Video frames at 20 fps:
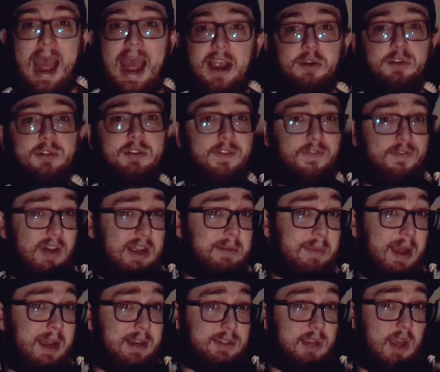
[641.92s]
actually found
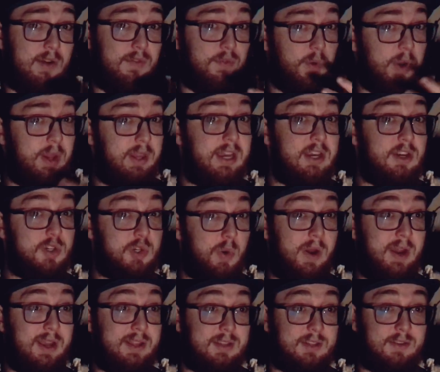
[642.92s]
myself really
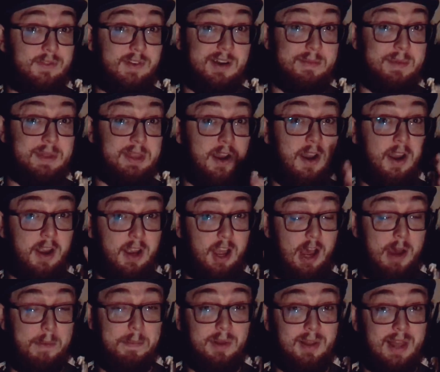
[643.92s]
enjoying this film, and there are a
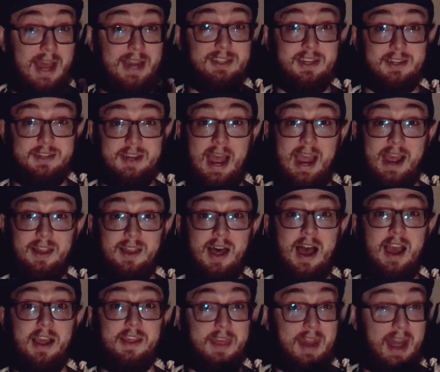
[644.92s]
couple lines of
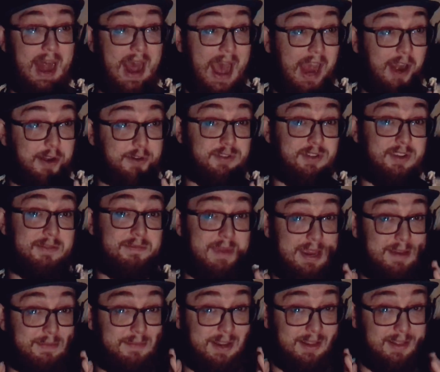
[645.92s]
dialogue that actually
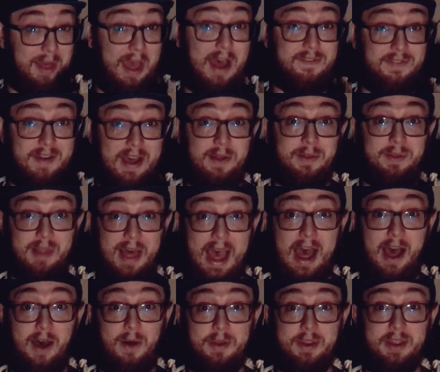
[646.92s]
made me laugh out loud.